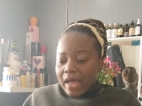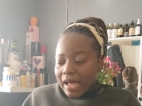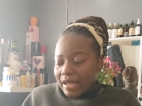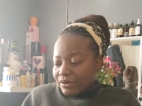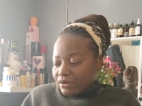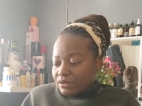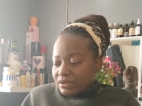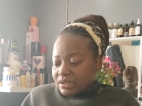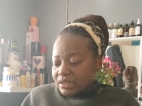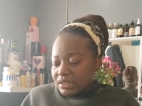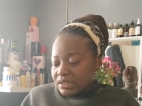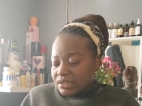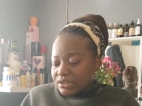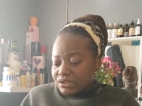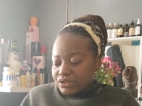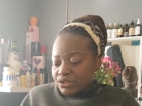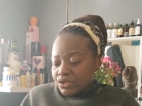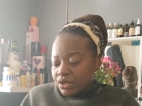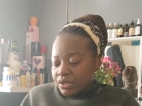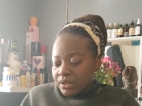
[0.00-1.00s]
I don't think
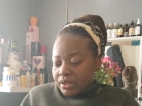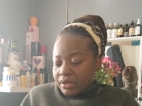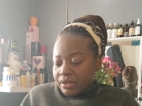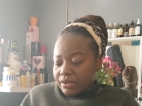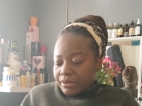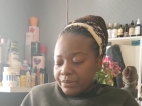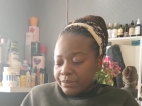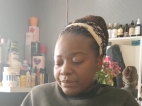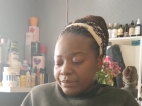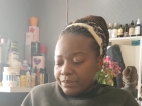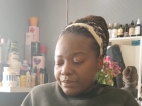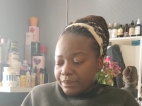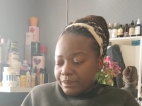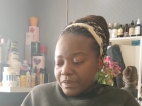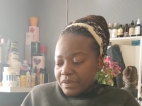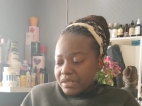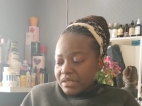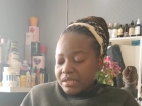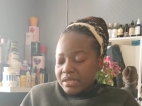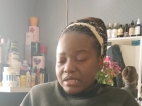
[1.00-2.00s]
he's gonna
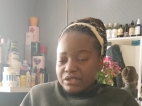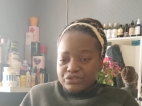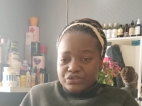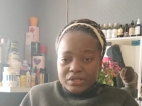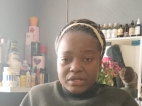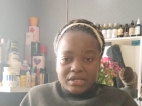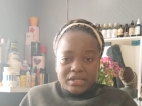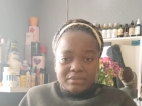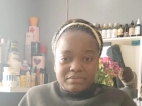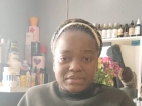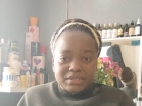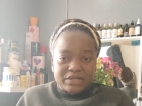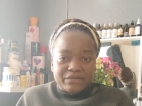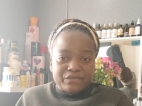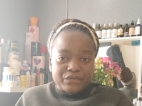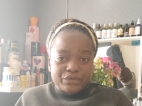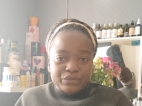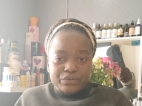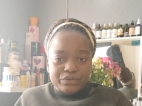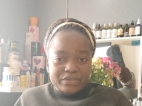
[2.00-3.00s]
be enjoying
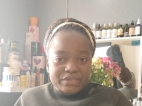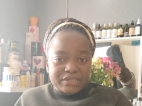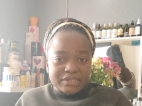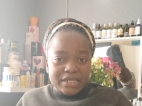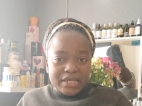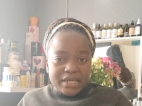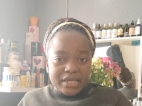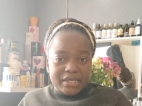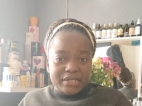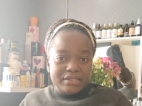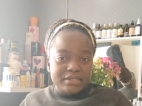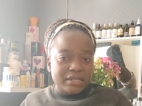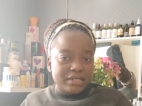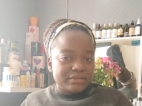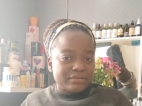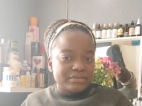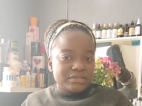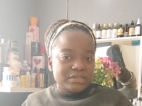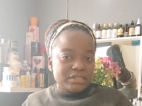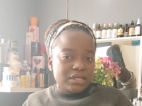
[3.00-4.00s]
himself on those dates
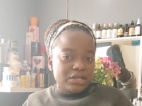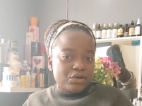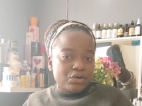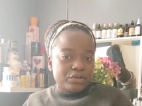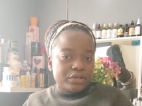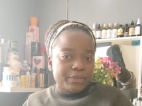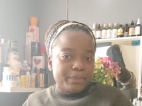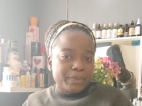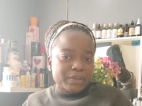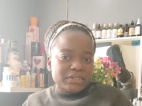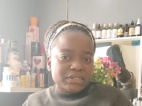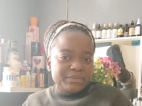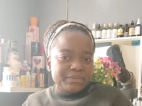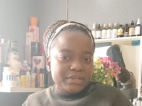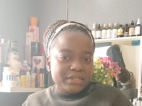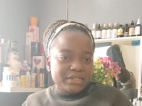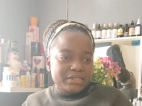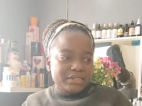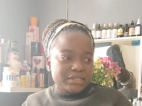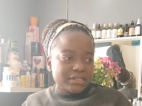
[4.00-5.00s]
and seeing other
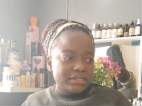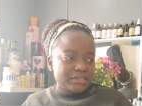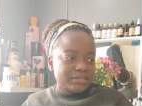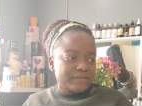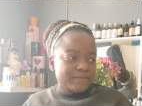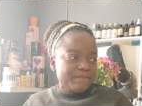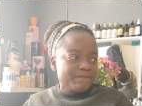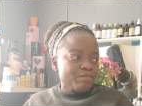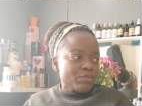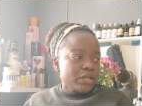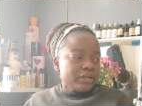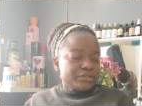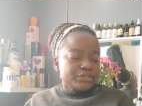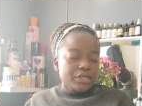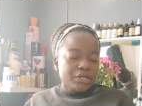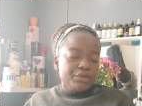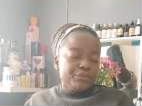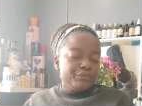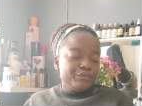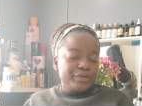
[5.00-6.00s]
possibilities
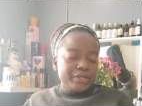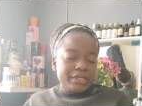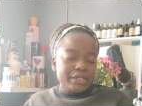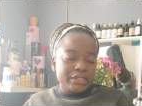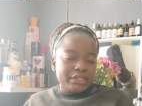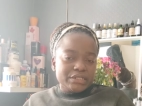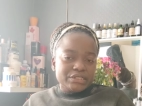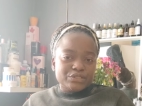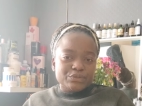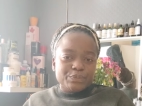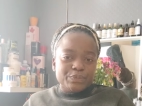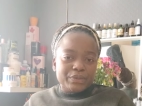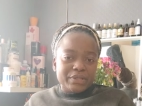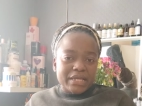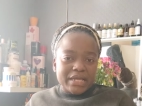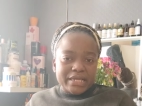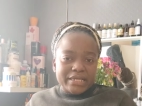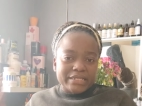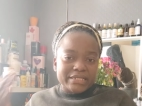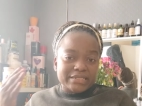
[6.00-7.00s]
so he really needs to put
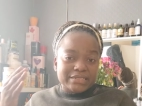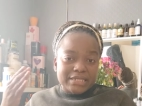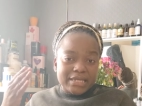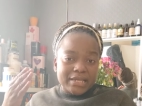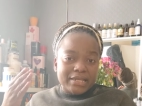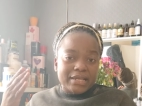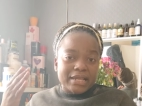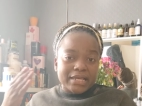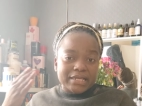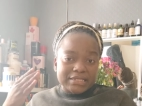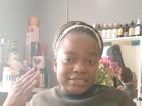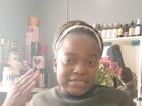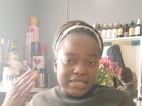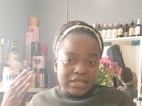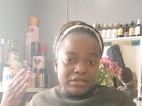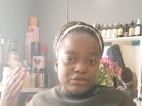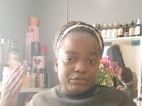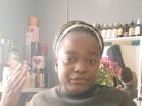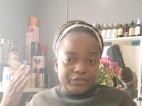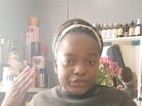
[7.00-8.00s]
that in his head like he
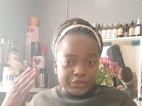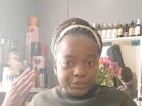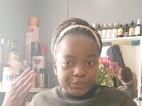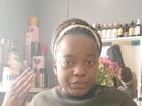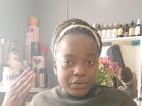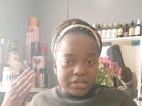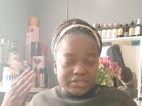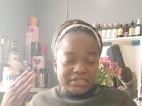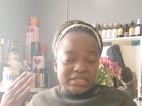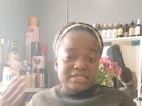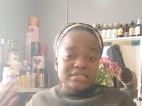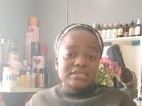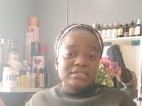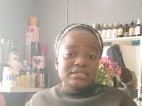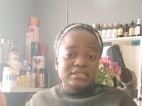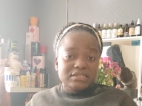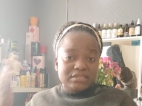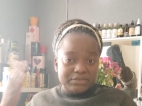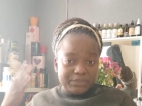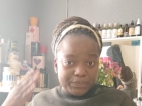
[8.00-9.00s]
signed up for the process
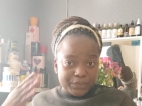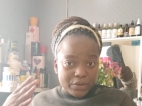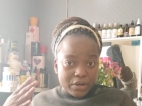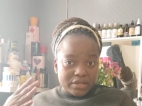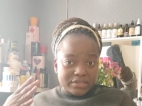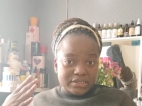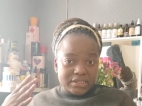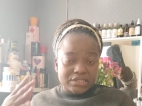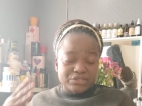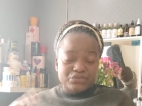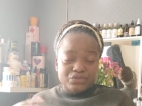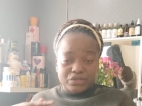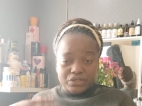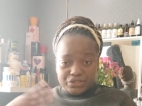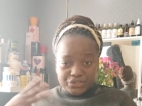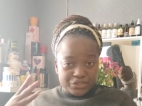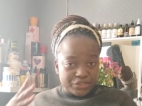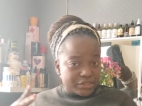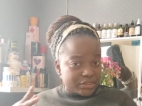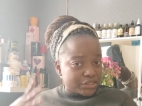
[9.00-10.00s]
this is the process so
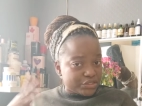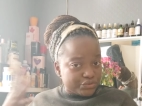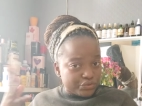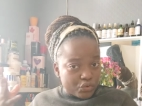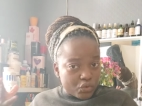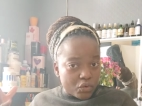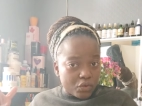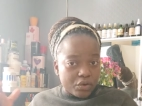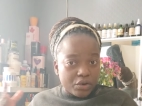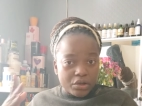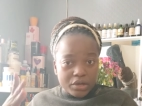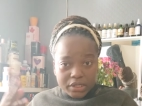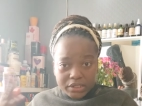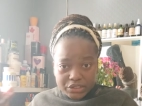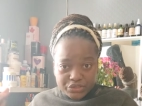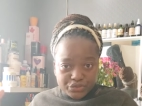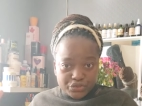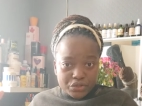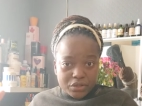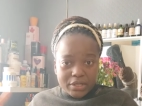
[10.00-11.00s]
he just need to go along
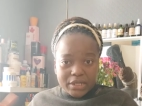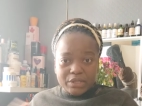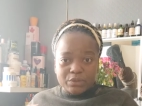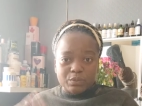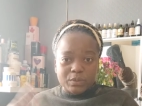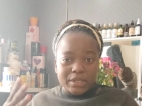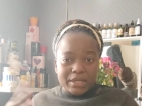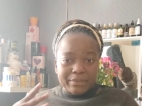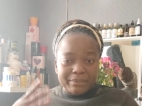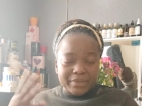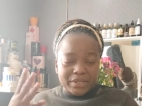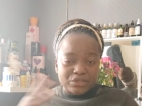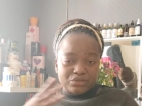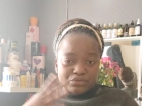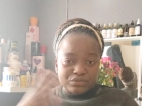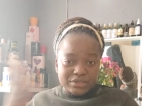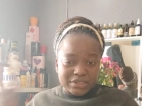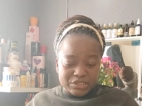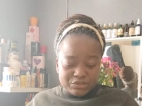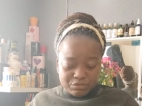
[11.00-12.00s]
and enjoy it without being
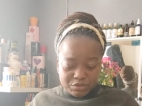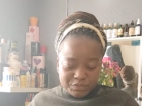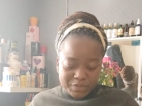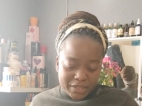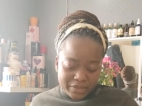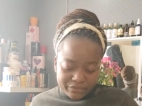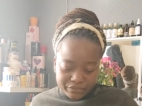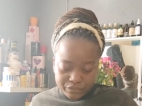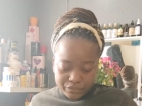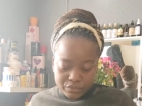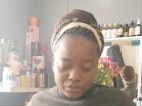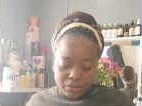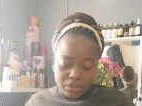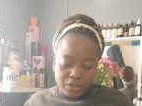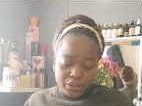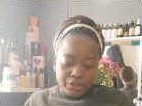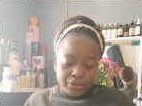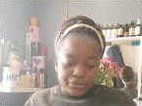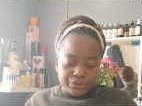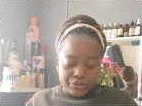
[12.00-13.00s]
too disrespectful
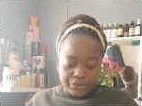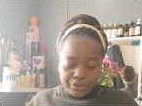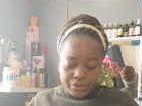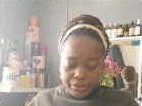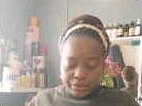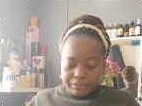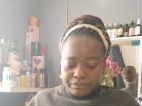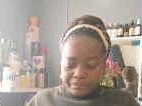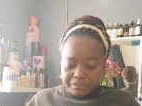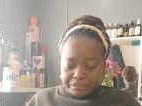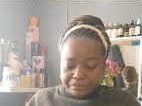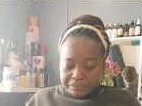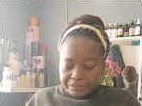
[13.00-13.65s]
you know